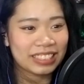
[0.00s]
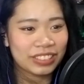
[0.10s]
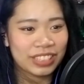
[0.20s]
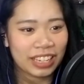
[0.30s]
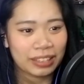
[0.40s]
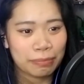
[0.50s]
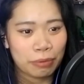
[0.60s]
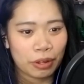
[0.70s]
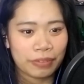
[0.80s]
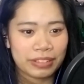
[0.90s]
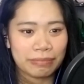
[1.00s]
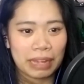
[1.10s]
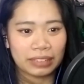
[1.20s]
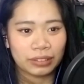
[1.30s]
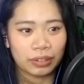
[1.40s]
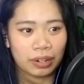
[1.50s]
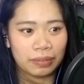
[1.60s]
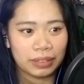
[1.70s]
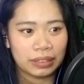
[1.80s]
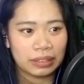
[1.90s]
go check the book if it's back to
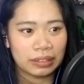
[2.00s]
normal.